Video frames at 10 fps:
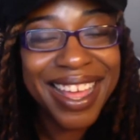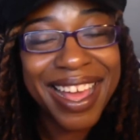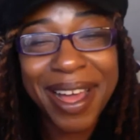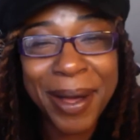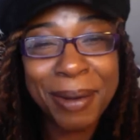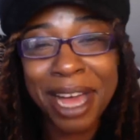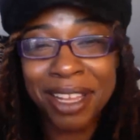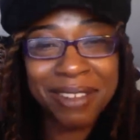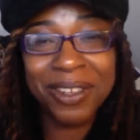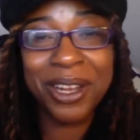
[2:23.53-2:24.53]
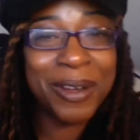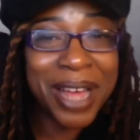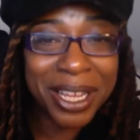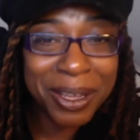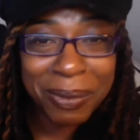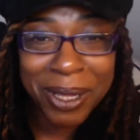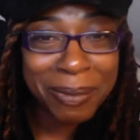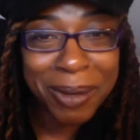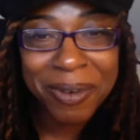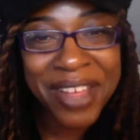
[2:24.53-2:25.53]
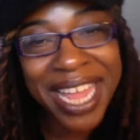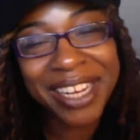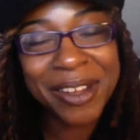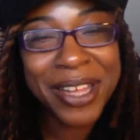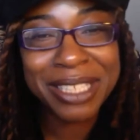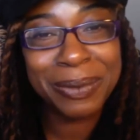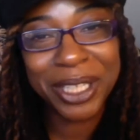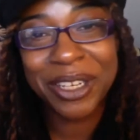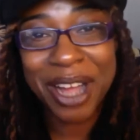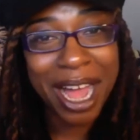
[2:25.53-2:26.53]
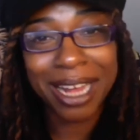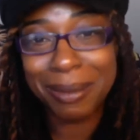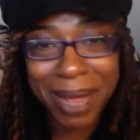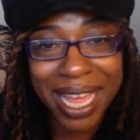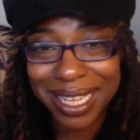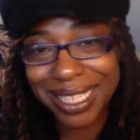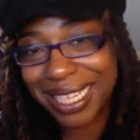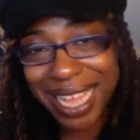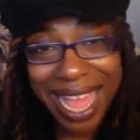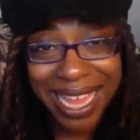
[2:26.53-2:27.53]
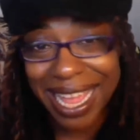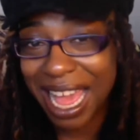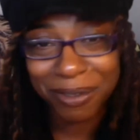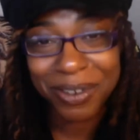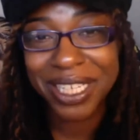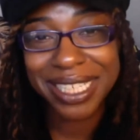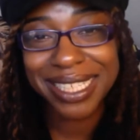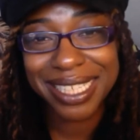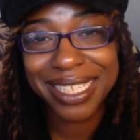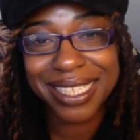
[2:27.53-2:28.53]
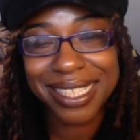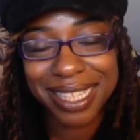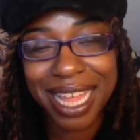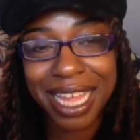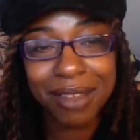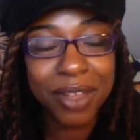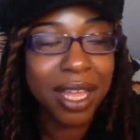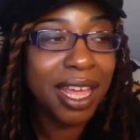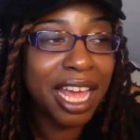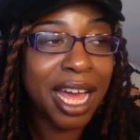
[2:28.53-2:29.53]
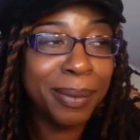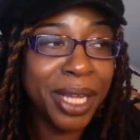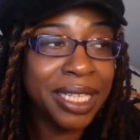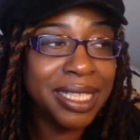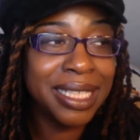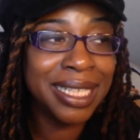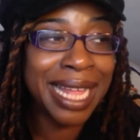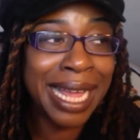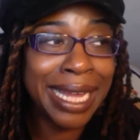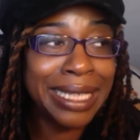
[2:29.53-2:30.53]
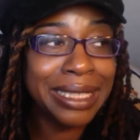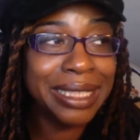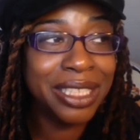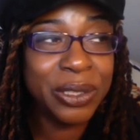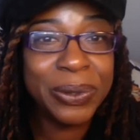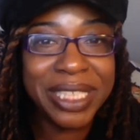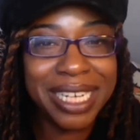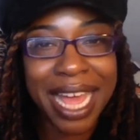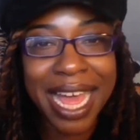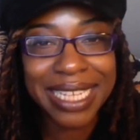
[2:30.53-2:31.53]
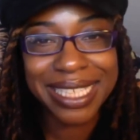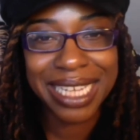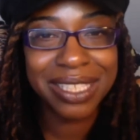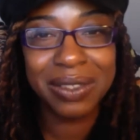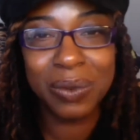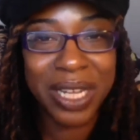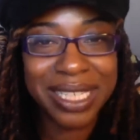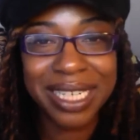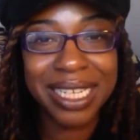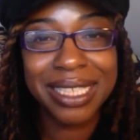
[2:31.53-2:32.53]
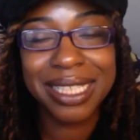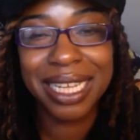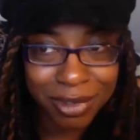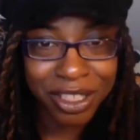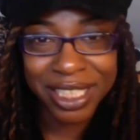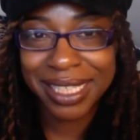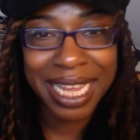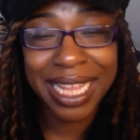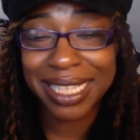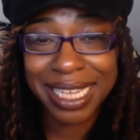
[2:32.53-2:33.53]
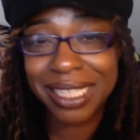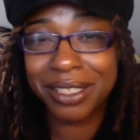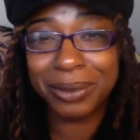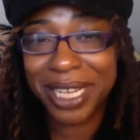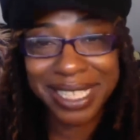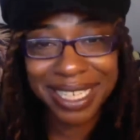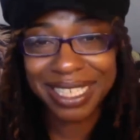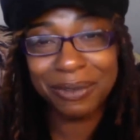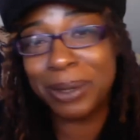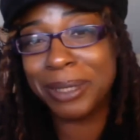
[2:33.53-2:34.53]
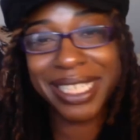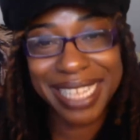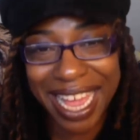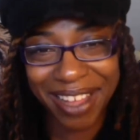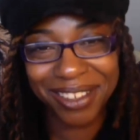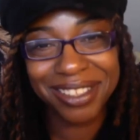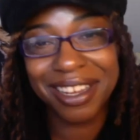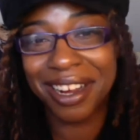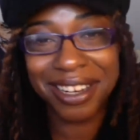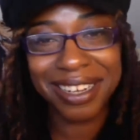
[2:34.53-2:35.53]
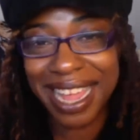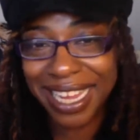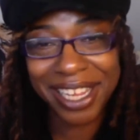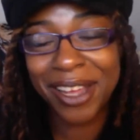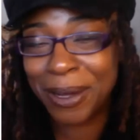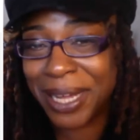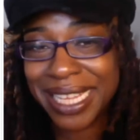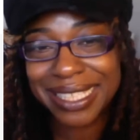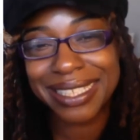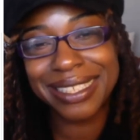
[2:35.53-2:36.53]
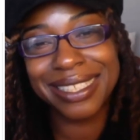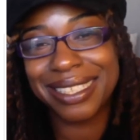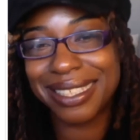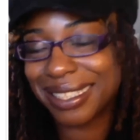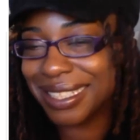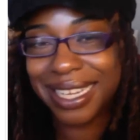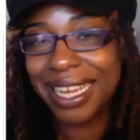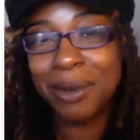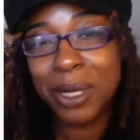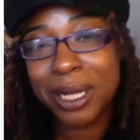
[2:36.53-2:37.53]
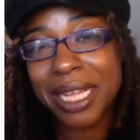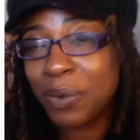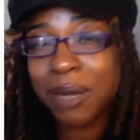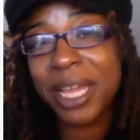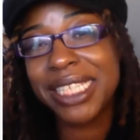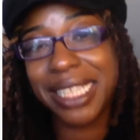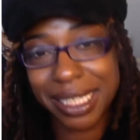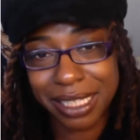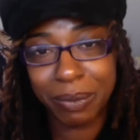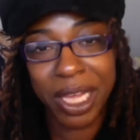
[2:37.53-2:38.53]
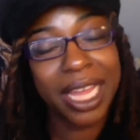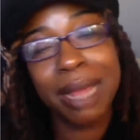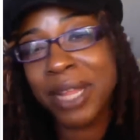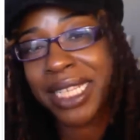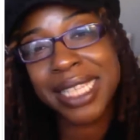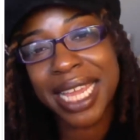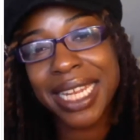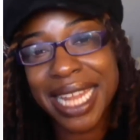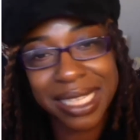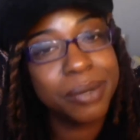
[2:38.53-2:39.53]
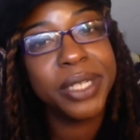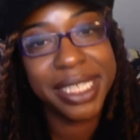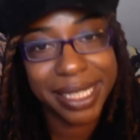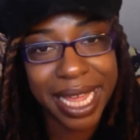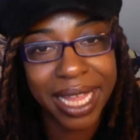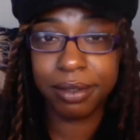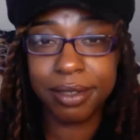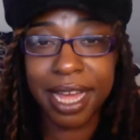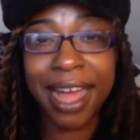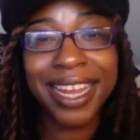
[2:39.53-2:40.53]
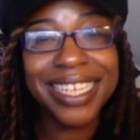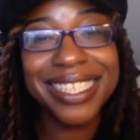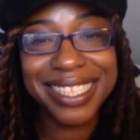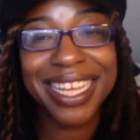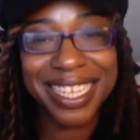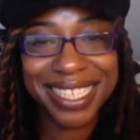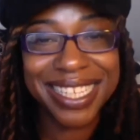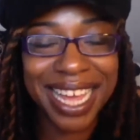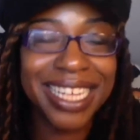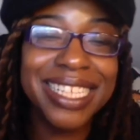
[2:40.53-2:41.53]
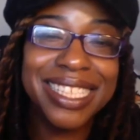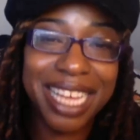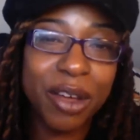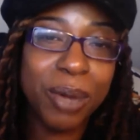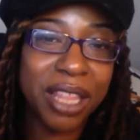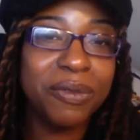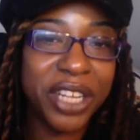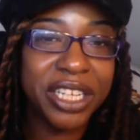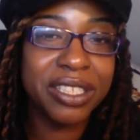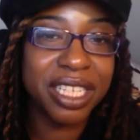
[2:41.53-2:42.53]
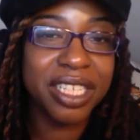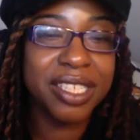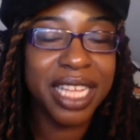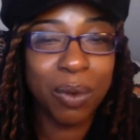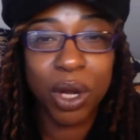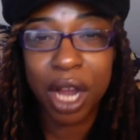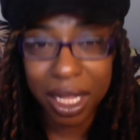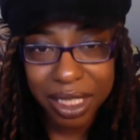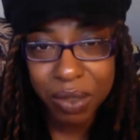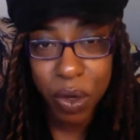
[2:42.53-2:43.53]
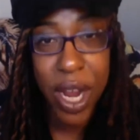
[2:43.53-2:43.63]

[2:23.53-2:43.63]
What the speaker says: I don't even know how you be a member of ADOS when you're automatically an African descendant of slave. I mean, to deny Texas residents, to say that Texas residents from the South are ADOS is just, it wouldn't make sense to me. And I'm not saying that's what he's saying. All I can say is I can tell by the videos that they're saying, regardless, we're